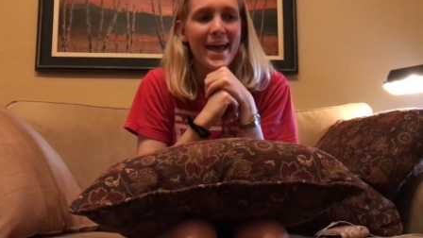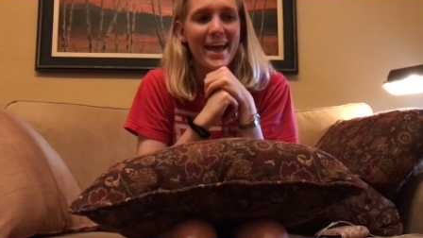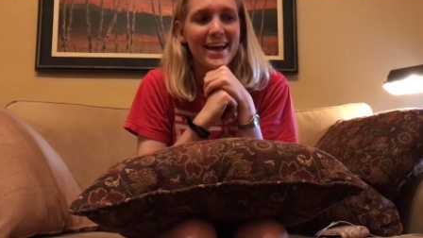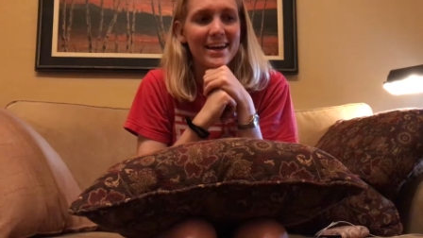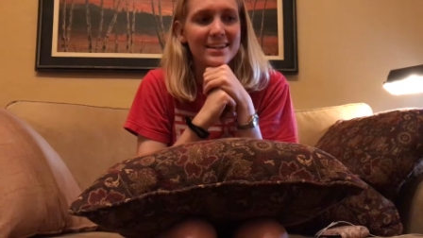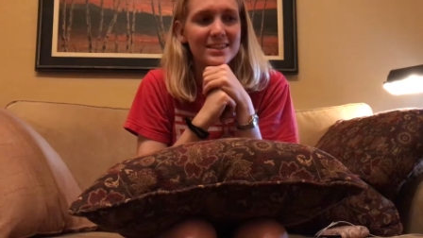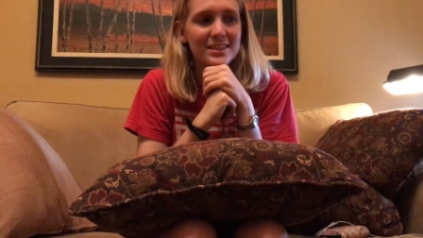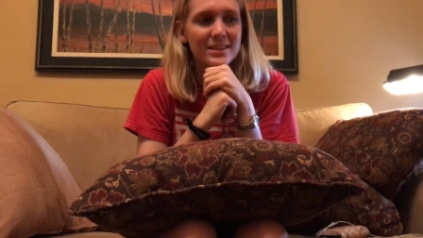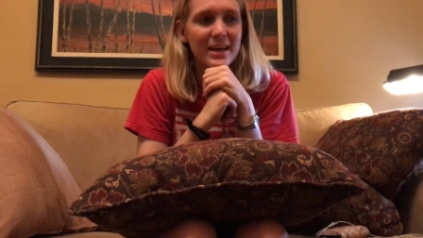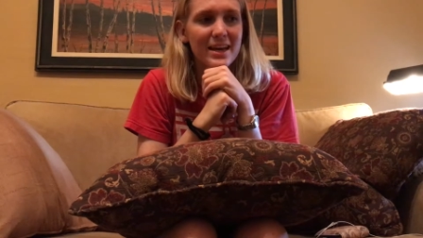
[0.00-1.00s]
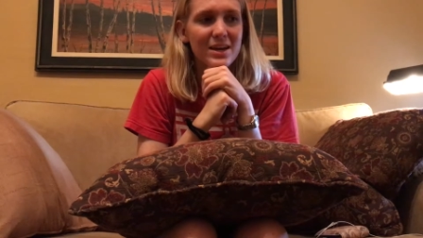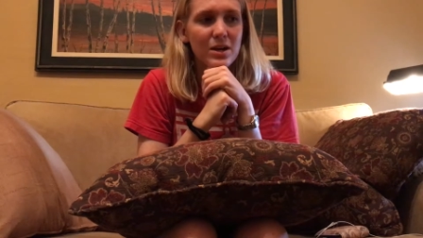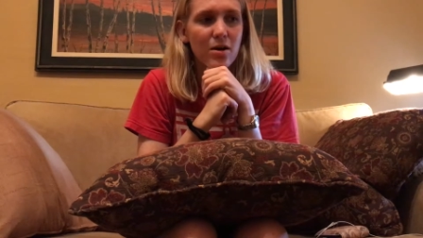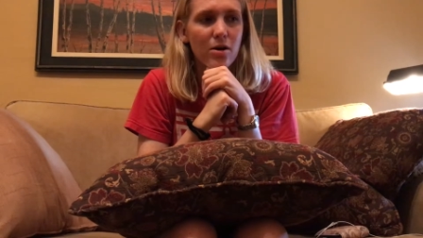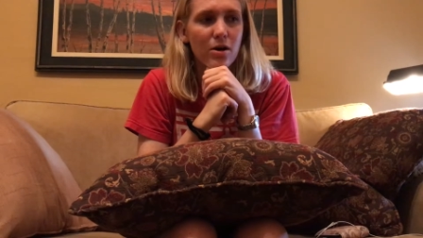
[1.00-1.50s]
and
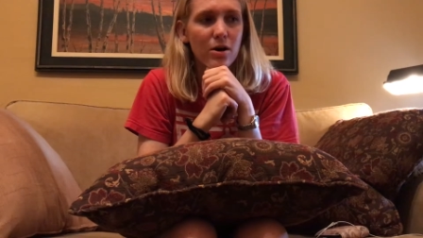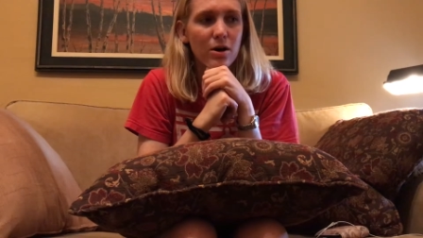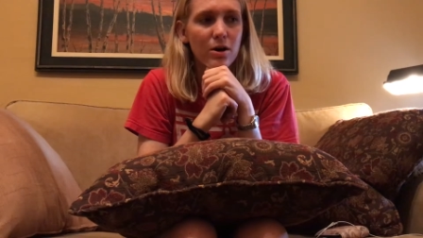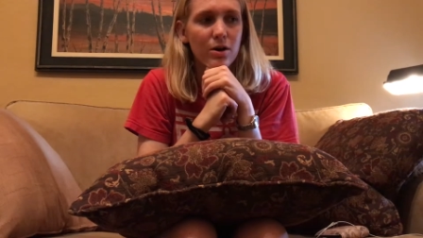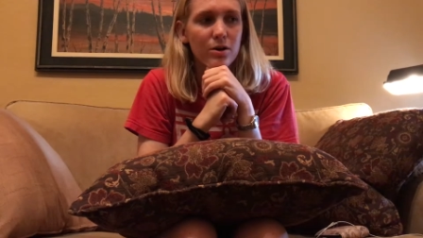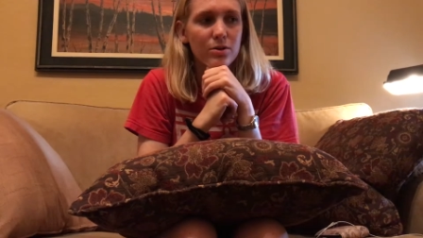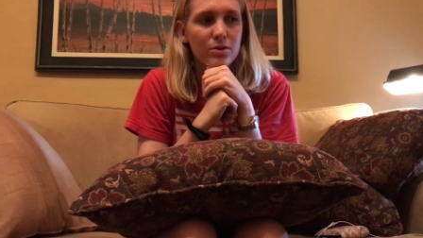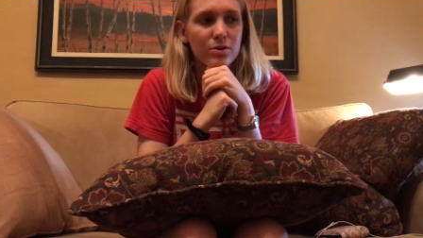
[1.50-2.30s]
they are